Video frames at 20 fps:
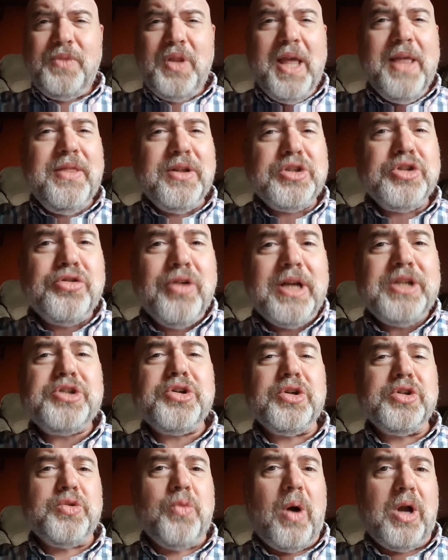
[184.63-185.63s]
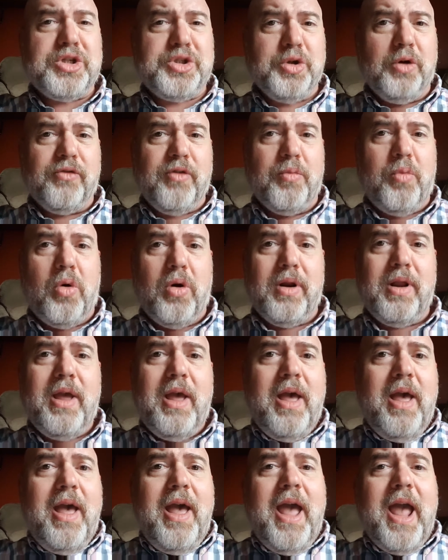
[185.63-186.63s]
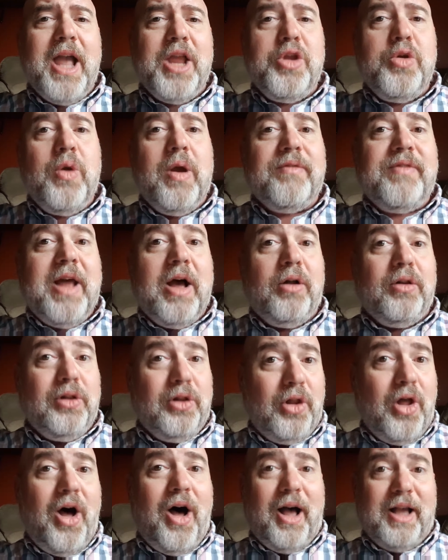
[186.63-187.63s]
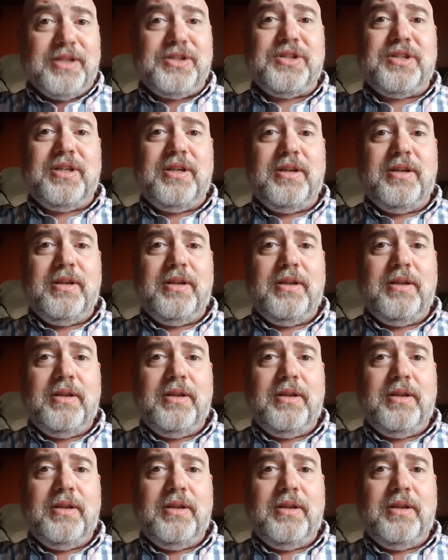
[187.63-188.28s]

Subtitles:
and the treasure is washed overboard, and you have now lost